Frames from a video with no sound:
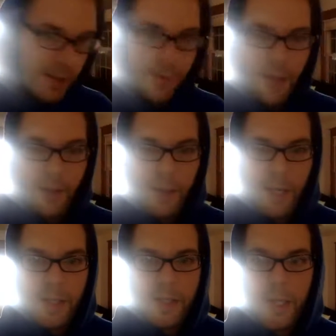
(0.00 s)
I've had a
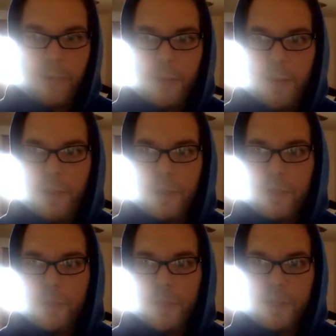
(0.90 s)
lot of time to think
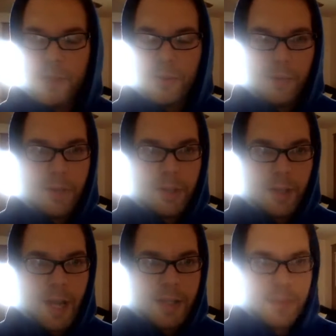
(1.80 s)
some things over the
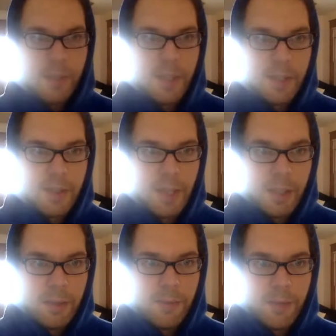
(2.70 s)
last week, and
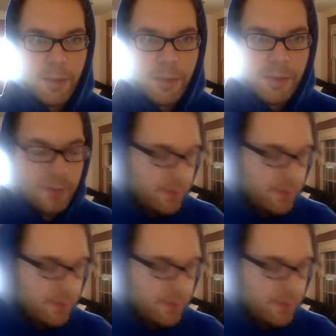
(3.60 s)
thank you for those who